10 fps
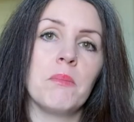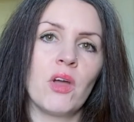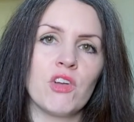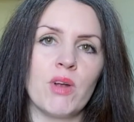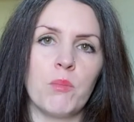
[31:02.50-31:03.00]

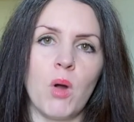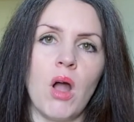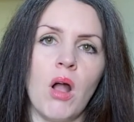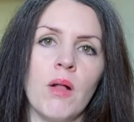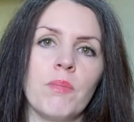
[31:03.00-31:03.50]
my
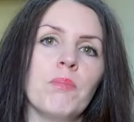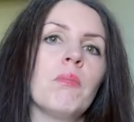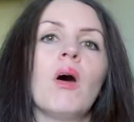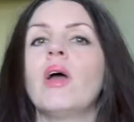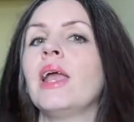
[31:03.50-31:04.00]
grimoire,
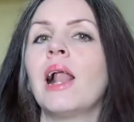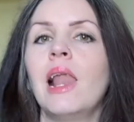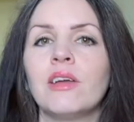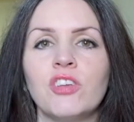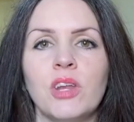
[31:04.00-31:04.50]
my
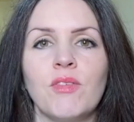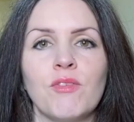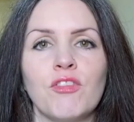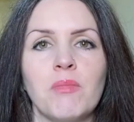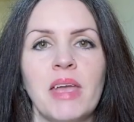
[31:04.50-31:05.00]
collection of
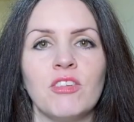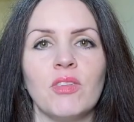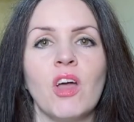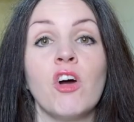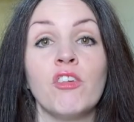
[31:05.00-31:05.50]

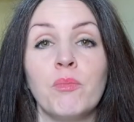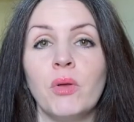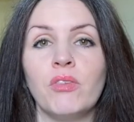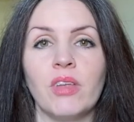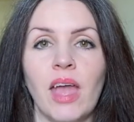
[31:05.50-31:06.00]
information that I've
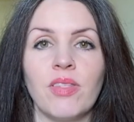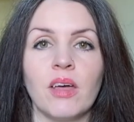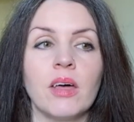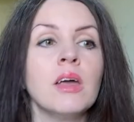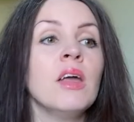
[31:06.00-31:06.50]
put
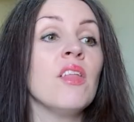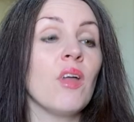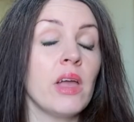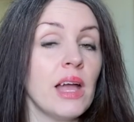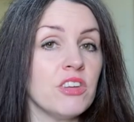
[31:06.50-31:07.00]
together,
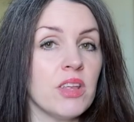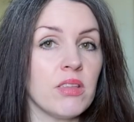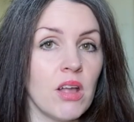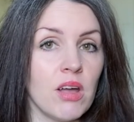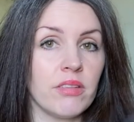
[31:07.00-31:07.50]
that I actually
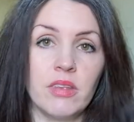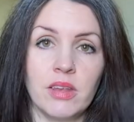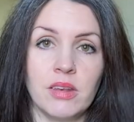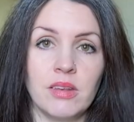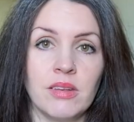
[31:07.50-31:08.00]
started
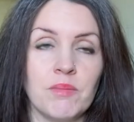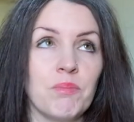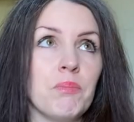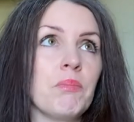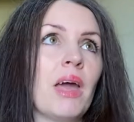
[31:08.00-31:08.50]
in
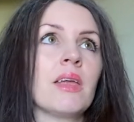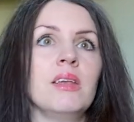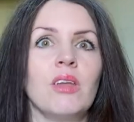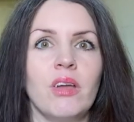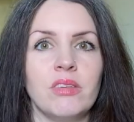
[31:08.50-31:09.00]
back
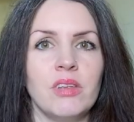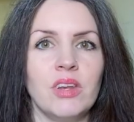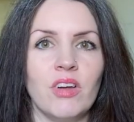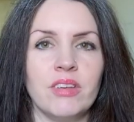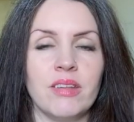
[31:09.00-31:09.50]
in
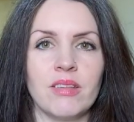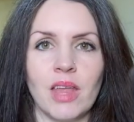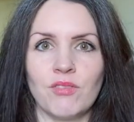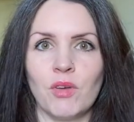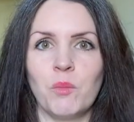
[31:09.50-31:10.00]

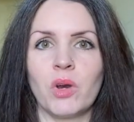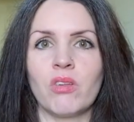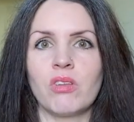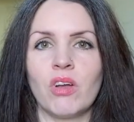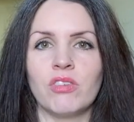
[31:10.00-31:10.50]
1997 when I
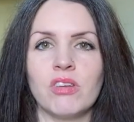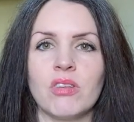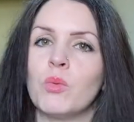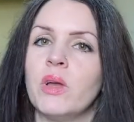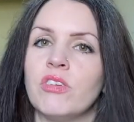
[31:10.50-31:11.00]
started
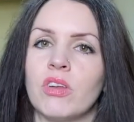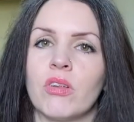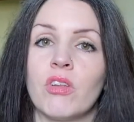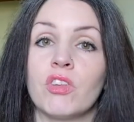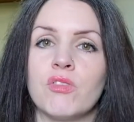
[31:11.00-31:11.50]
as a witch and I
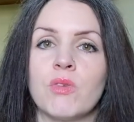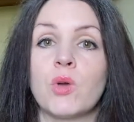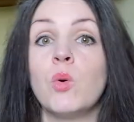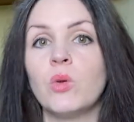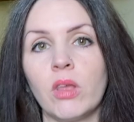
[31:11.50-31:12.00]
started
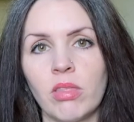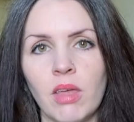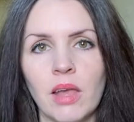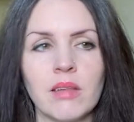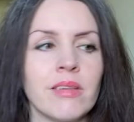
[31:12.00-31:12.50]
recording
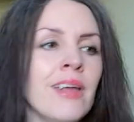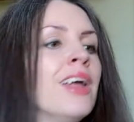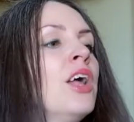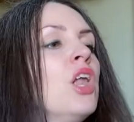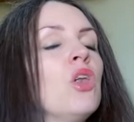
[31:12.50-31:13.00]
things,
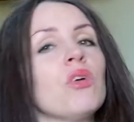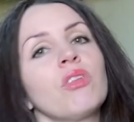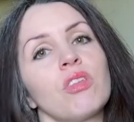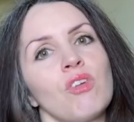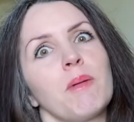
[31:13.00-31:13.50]
lots
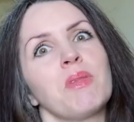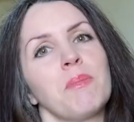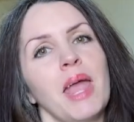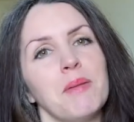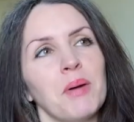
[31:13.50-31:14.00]
of scraps of
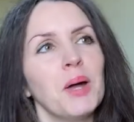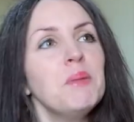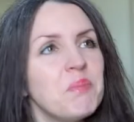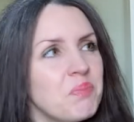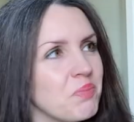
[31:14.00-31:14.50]
paper.